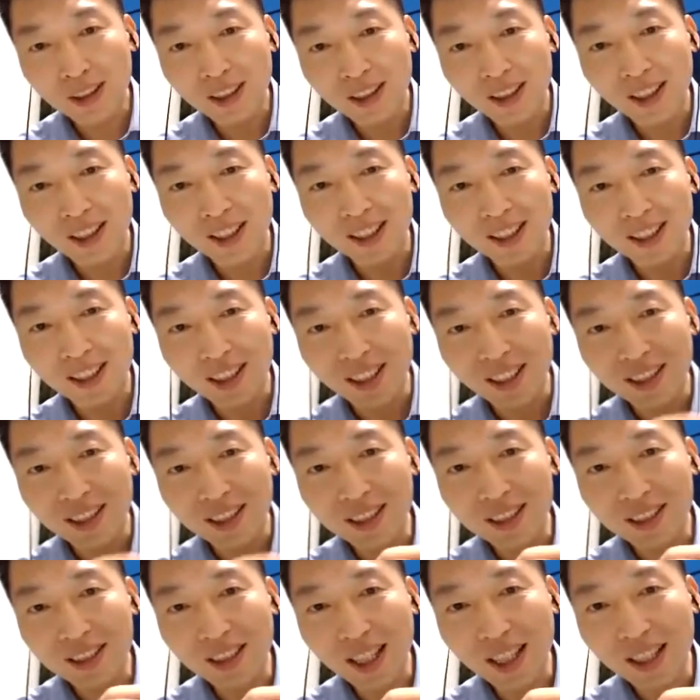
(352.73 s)
and
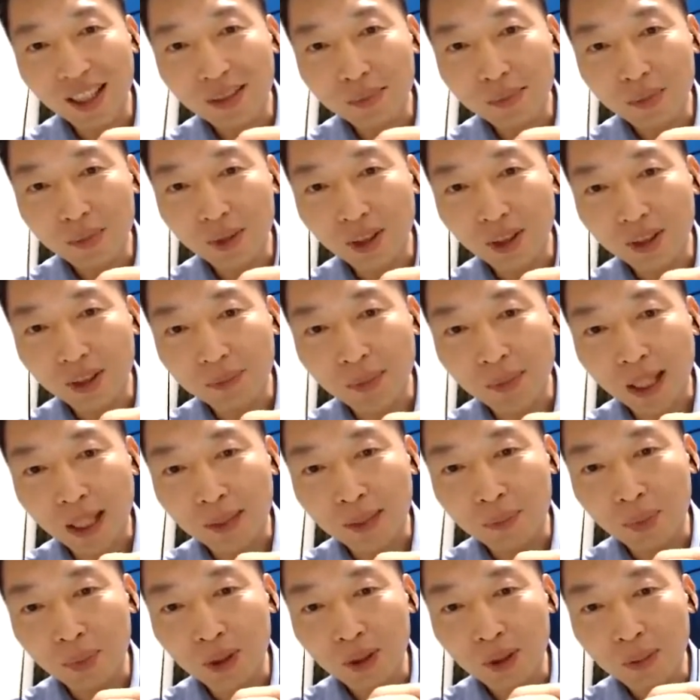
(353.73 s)
it's not my
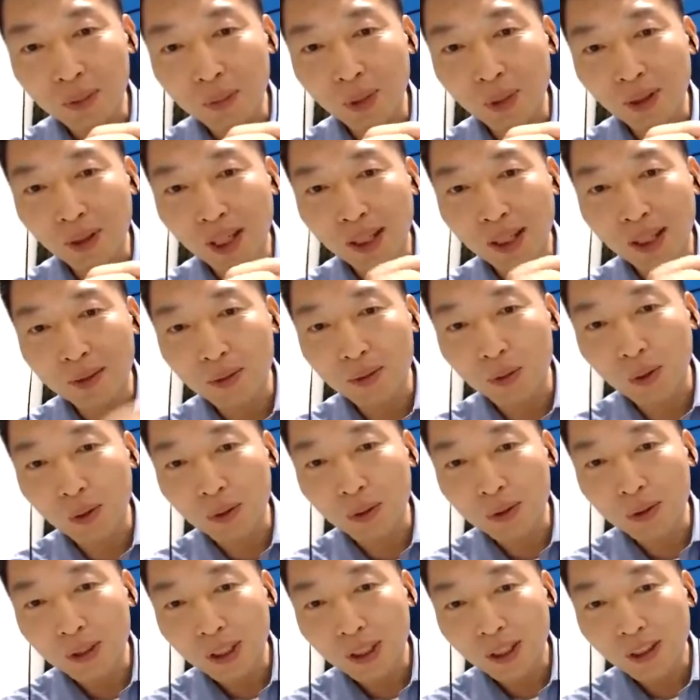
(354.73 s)
book, but I
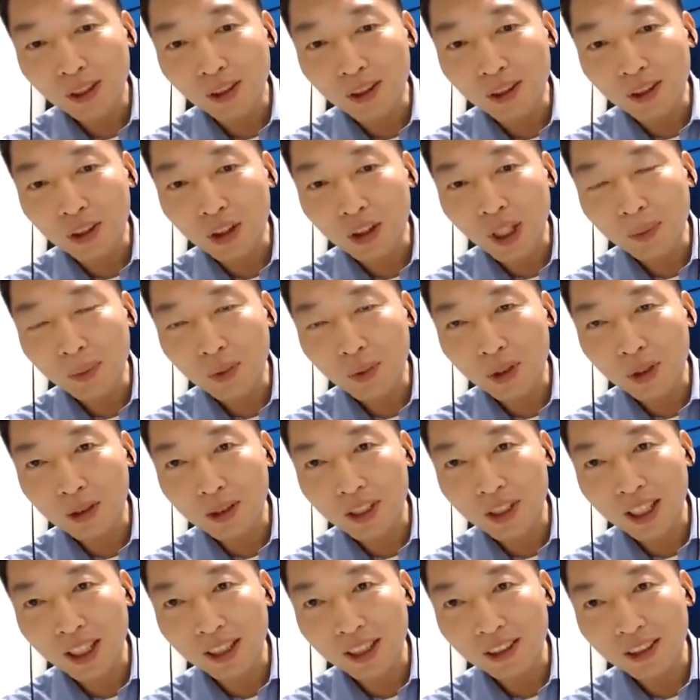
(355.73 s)
wrote a chapter
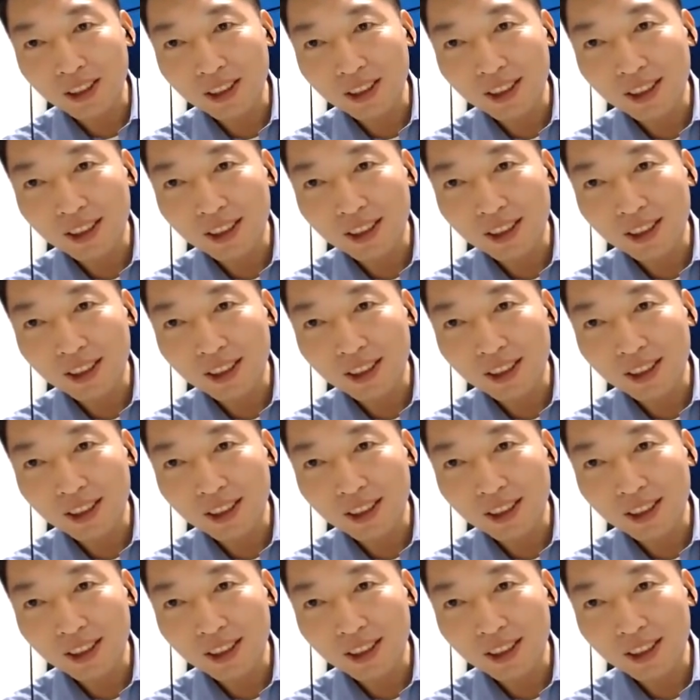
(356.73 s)
there.